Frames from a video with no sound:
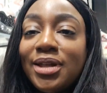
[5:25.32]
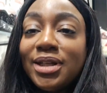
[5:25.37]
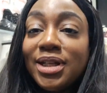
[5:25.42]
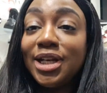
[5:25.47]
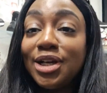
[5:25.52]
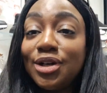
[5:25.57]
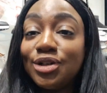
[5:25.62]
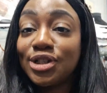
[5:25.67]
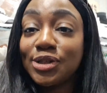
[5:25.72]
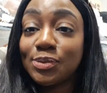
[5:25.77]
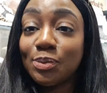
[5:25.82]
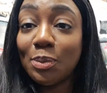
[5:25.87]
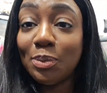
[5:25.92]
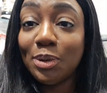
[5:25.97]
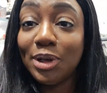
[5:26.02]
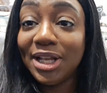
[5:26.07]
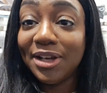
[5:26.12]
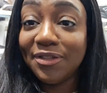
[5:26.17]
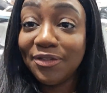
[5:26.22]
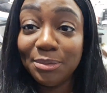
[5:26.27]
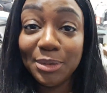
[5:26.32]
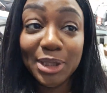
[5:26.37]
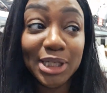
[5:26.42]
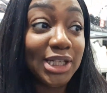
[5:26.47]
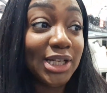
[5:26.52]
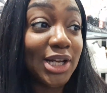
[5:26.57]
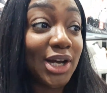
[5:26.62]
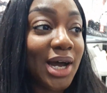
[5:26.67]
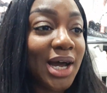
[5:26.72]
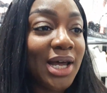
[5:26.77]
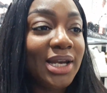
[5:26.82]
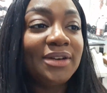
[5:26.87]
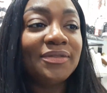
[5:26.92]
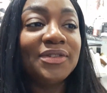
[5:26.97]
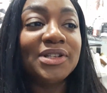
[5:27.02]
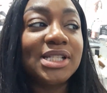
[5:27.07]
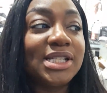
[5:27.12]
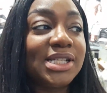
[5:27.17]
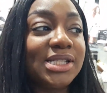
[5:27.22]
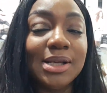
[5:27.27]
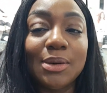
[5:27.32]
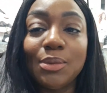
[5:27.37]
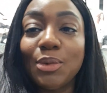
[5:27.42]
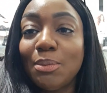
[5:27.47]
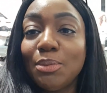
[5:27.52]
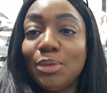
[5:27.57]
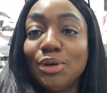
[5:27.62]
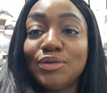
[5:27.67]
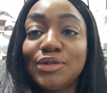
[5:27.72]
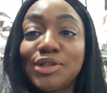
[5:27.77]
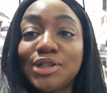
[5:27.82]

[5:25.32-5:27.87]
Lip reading: The girl just proper left me, you know. I've never seen someone move